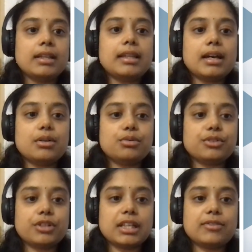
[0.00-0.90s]
Now
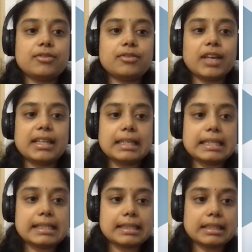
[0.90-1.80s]
you can very
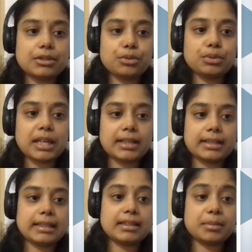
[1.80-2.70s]
easily do that
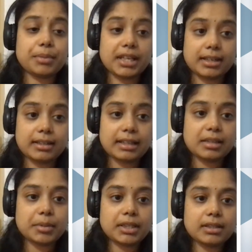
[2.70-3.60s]
in the parent
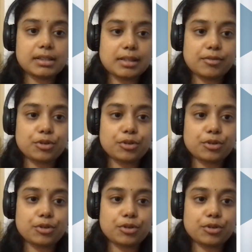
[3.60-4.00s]
element itself.